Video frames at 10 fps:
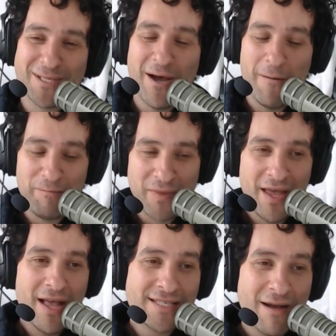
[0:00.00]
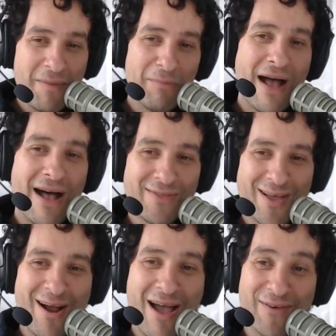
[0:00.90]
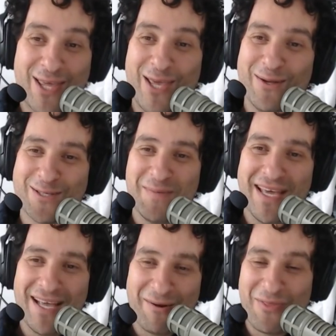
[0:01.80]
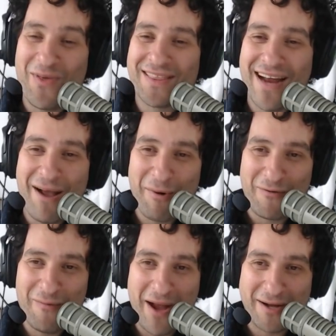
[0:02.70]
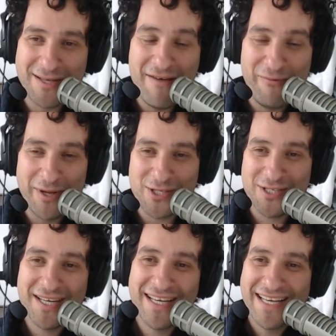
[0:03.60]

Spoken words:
So some people out there have accused me or think that I work for Microsoft, which